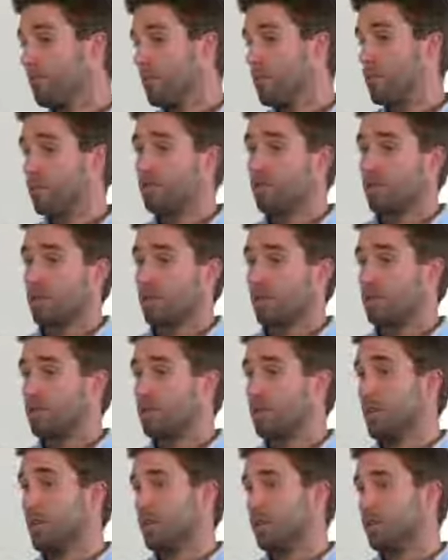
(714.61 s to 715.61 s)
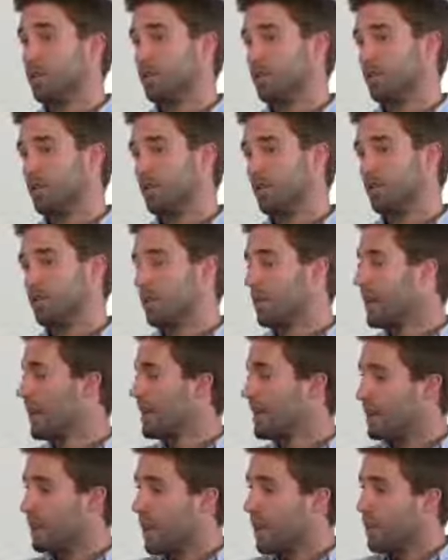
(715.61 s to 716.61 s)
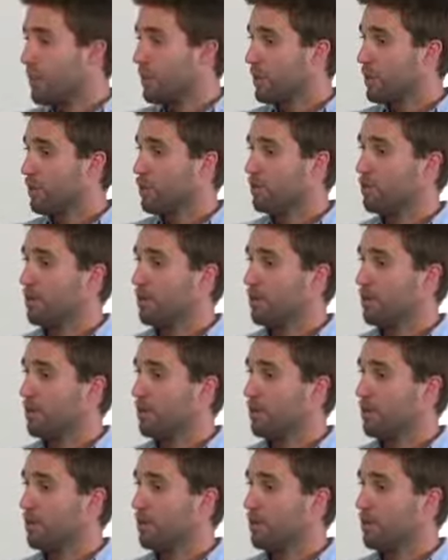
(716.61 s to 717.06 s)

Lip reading: my mom tells me that she kept a daily diary